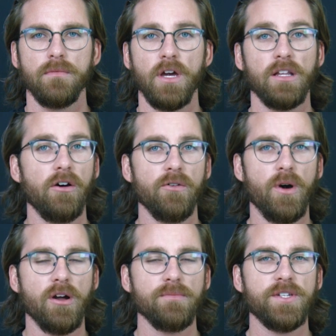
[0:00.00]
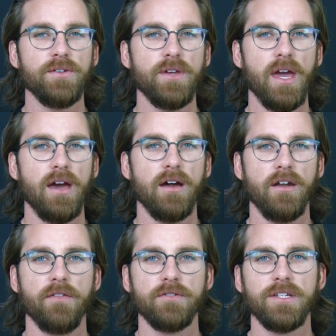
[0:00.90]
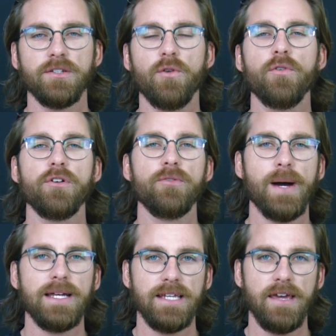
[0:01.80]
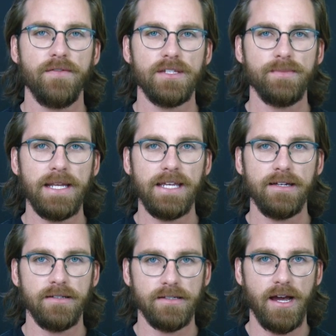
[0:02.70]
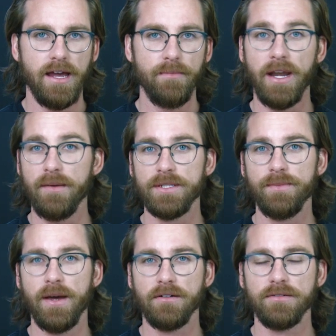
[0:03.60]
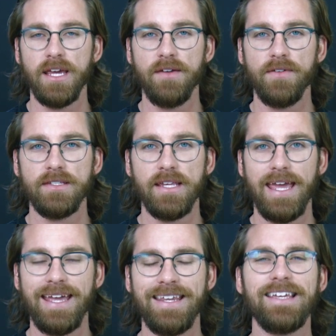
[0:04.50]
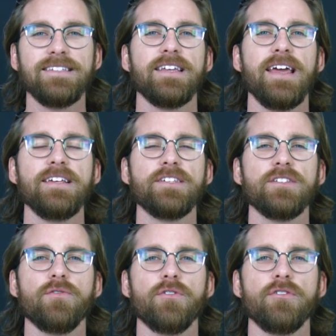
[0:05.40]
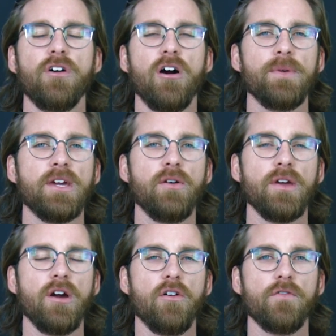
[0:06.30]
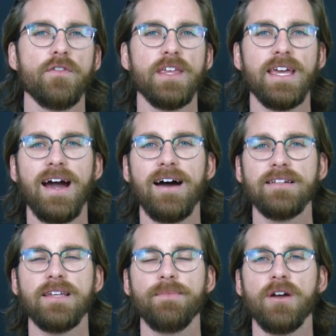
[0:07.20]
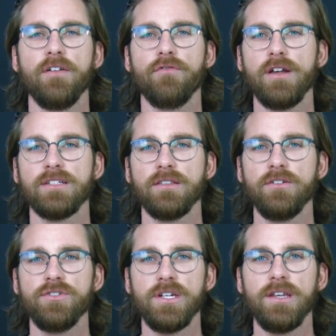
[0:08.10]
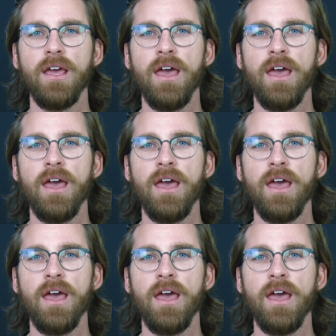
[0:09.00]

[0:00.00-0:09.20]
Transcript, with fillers: Hello and welcome to yet another tutorial by Davies Media Design. My name is Michael Davies and in today's tutorial I'll be going over the concept of resolution